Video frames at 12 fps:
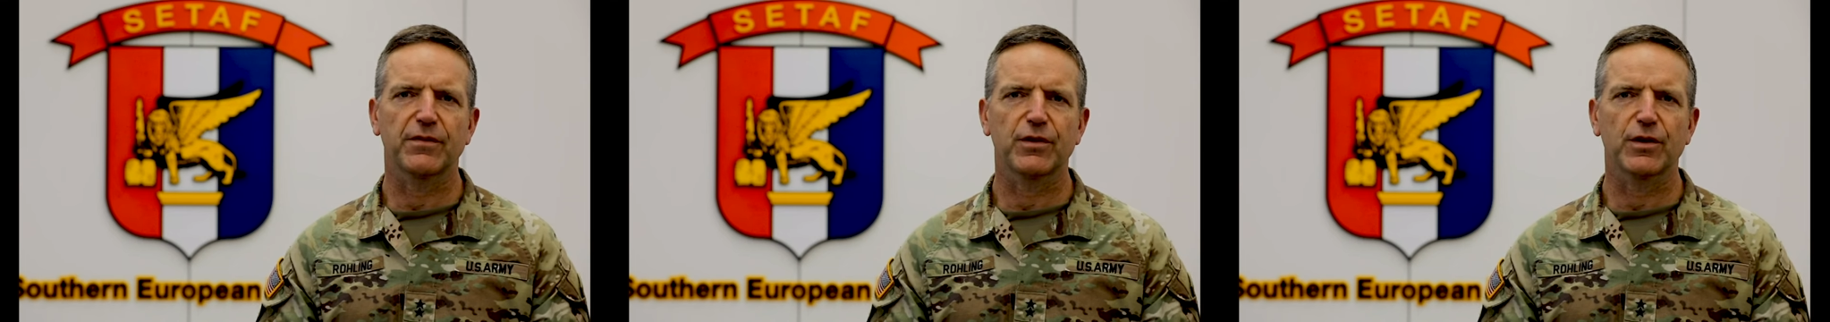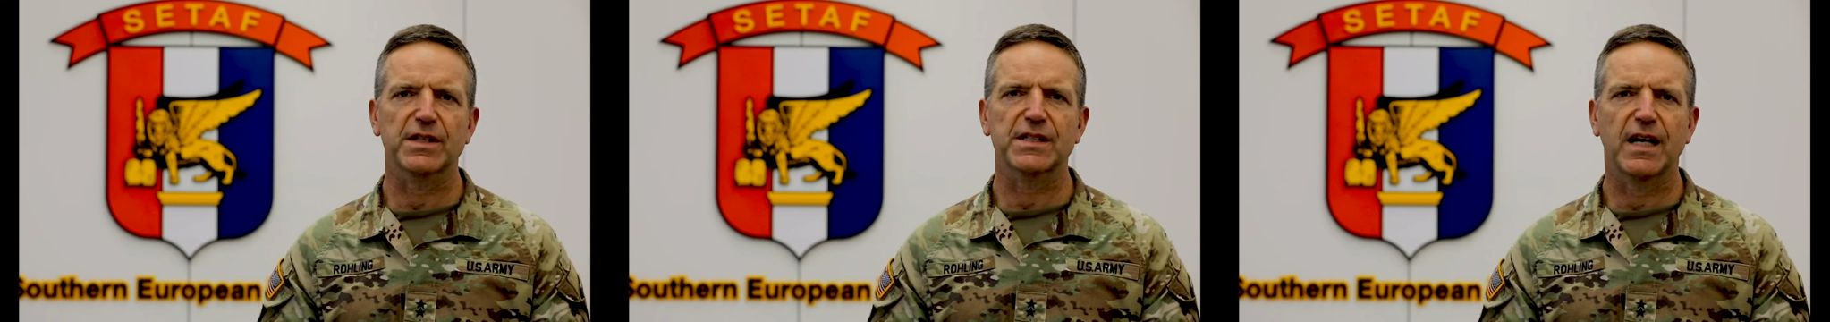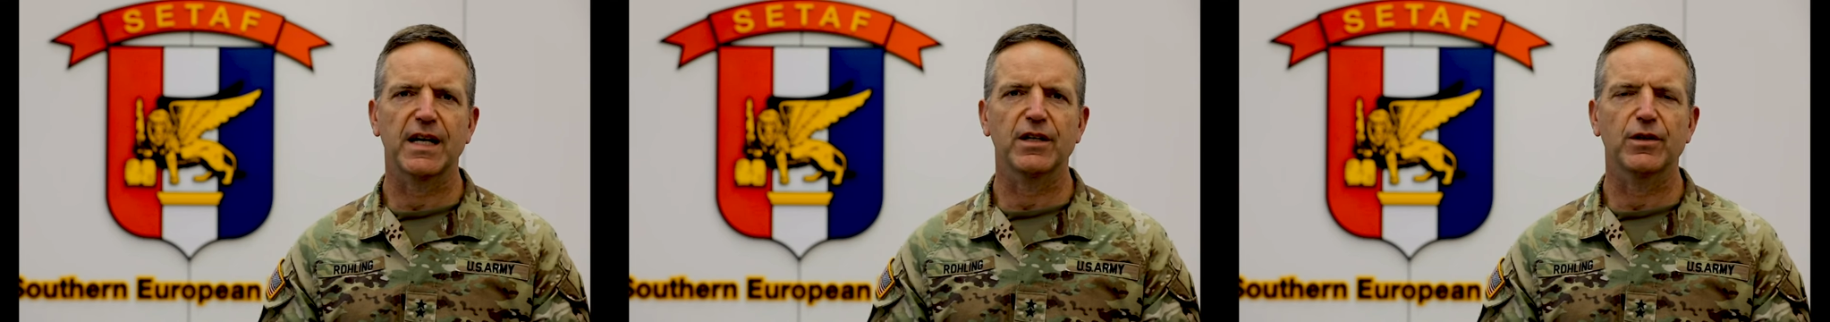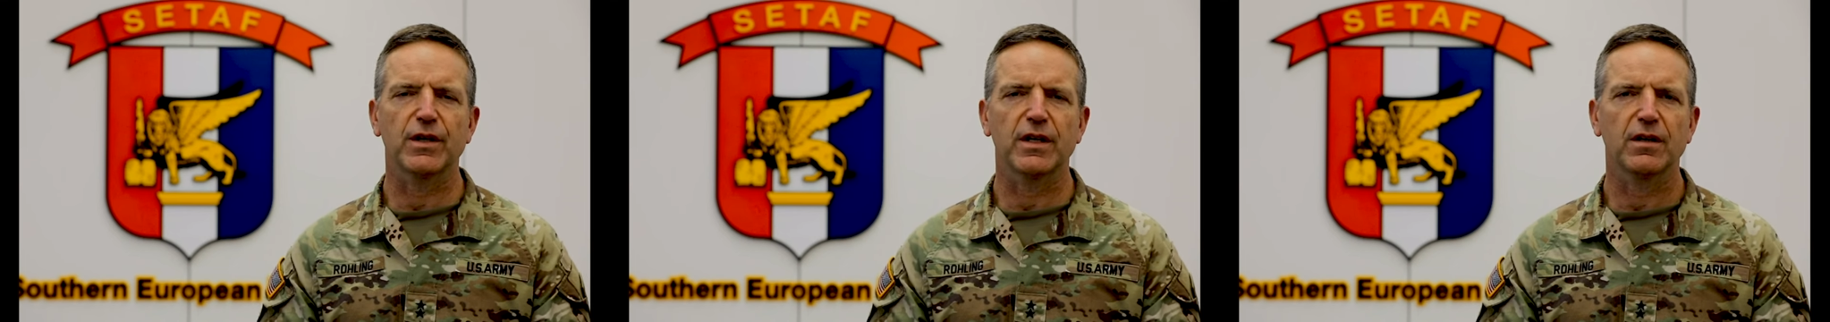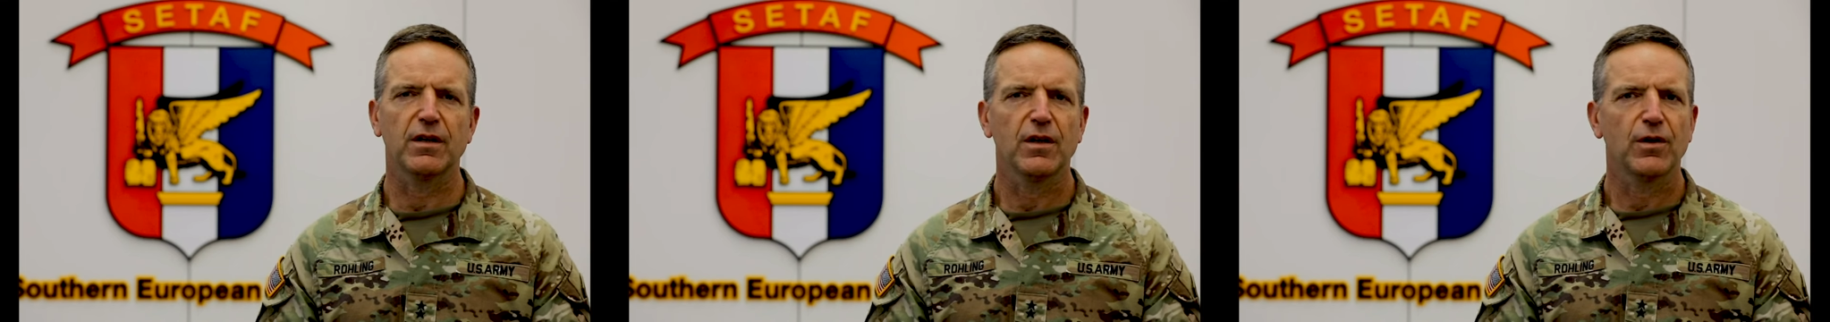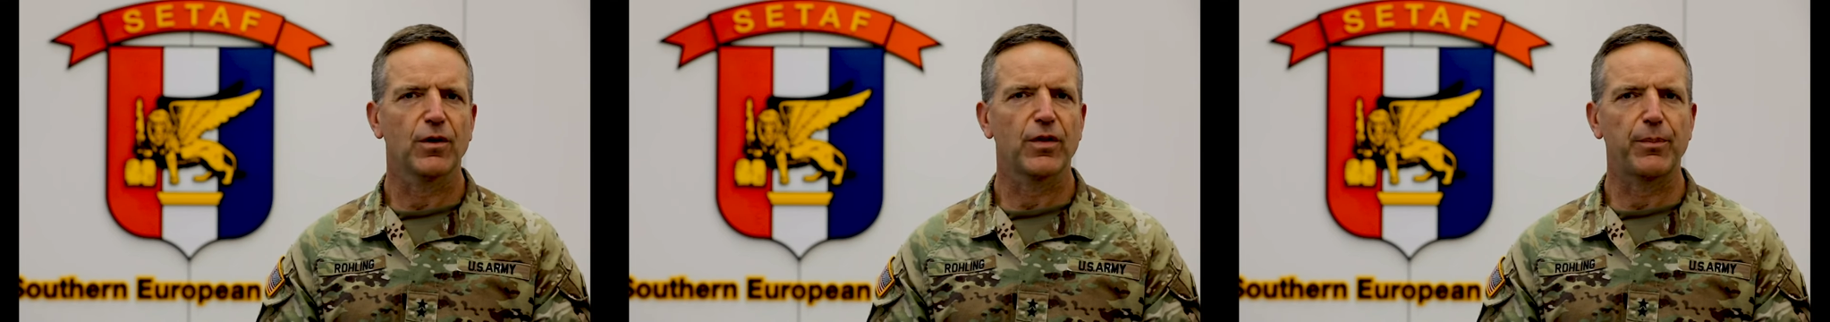of your assigned unit
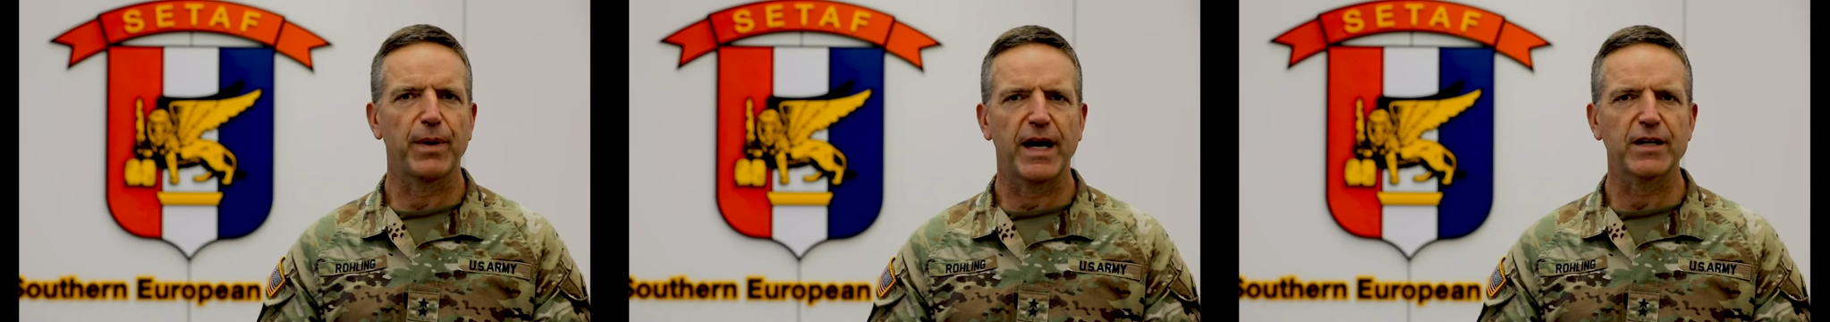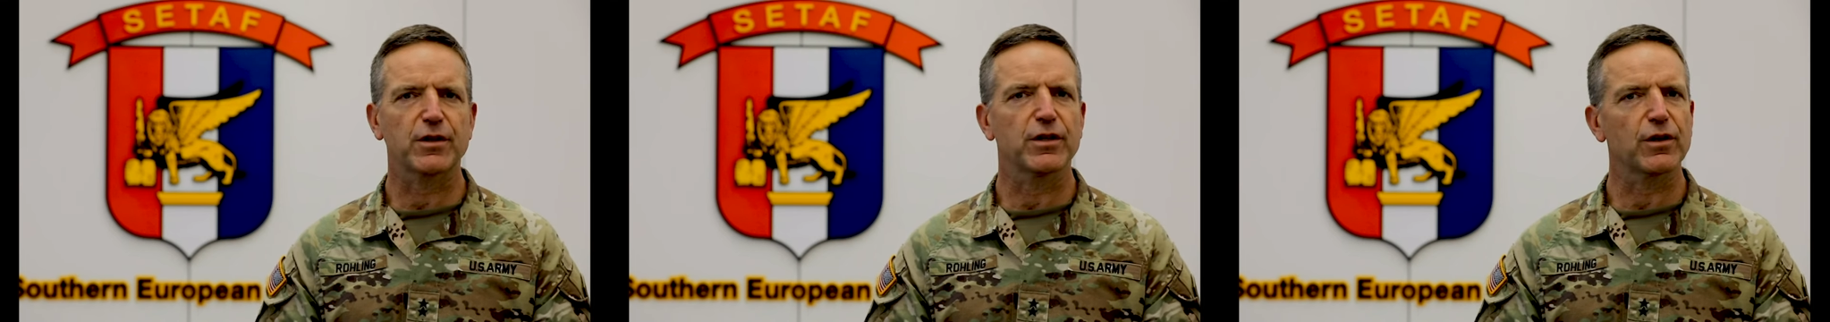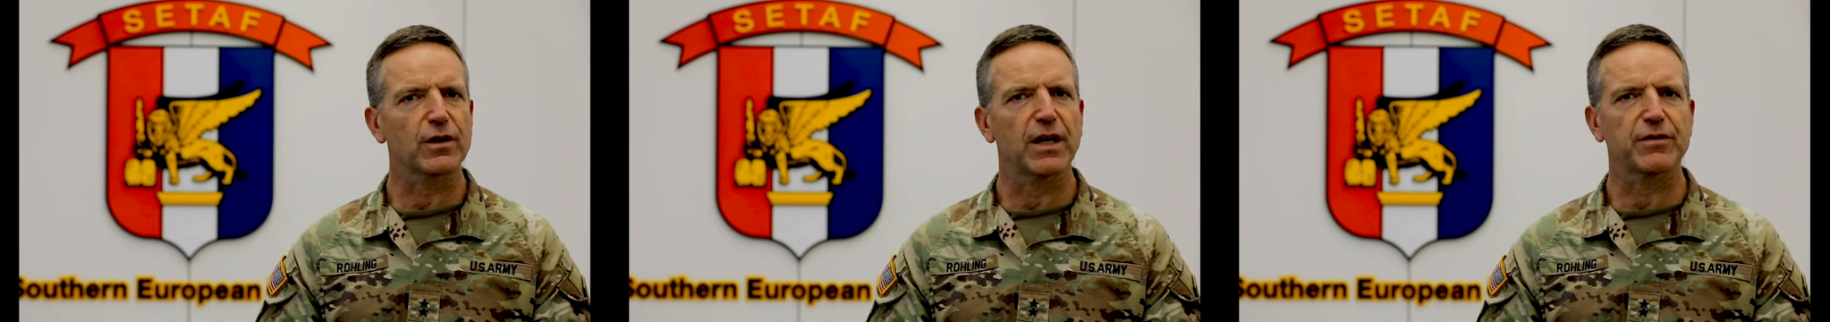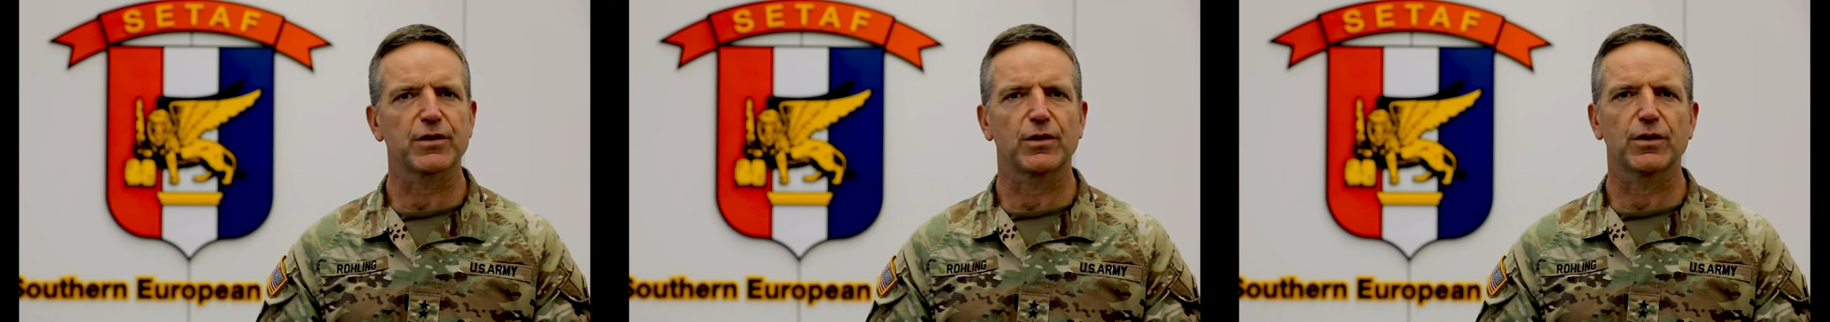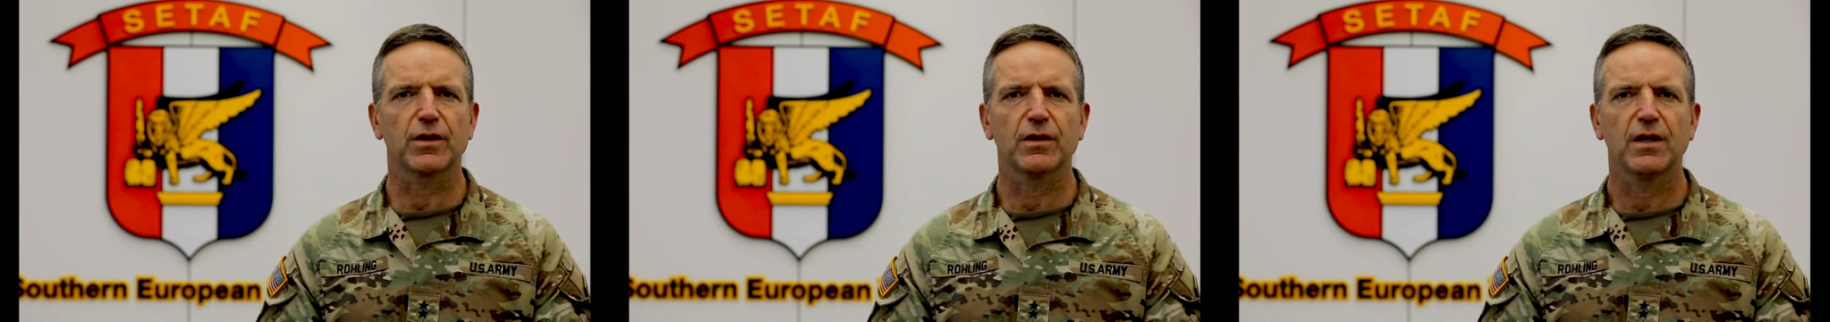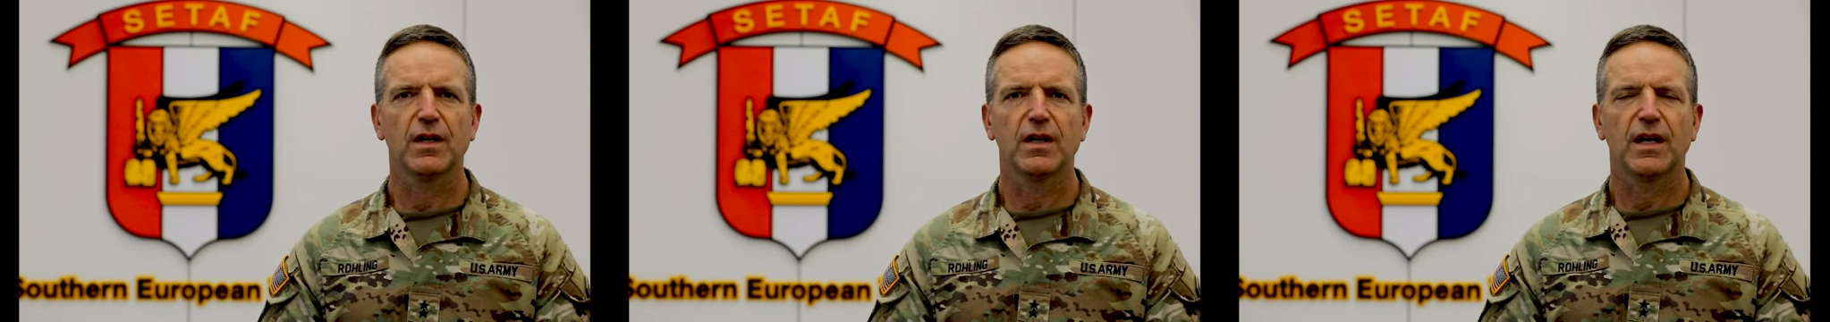or the patch on your left shoulder,